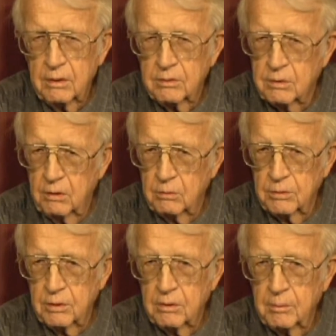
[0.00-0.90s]
That's
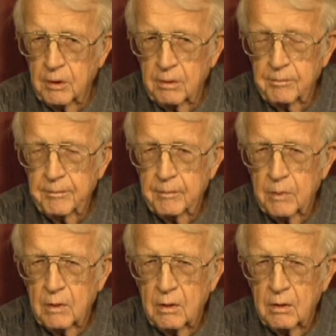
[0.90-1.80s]
long term there.
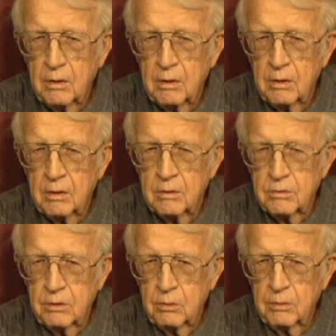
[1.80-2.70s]

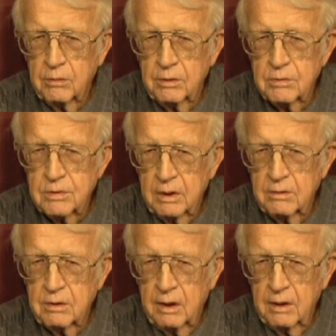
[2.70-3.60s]
So this sounds